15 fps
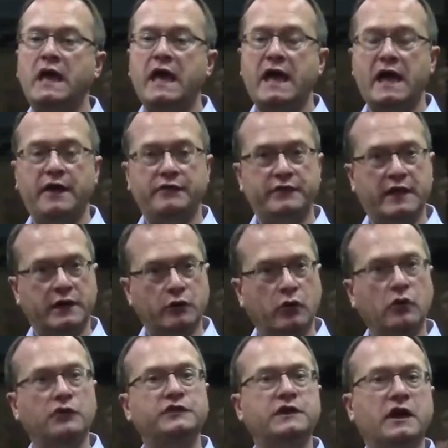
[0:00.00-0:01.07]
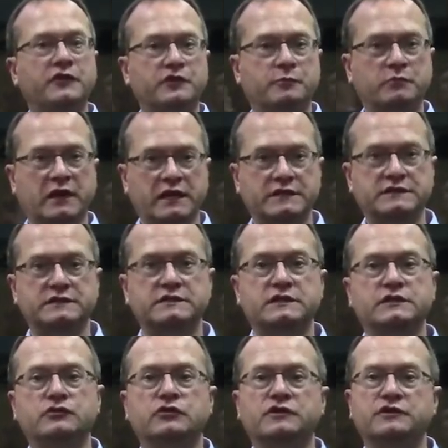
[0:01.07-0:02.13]
and then all the other places
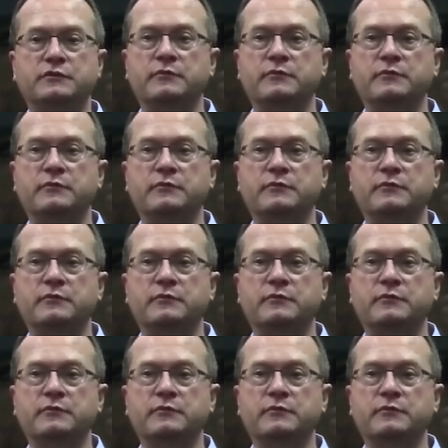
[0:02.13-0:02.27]
in North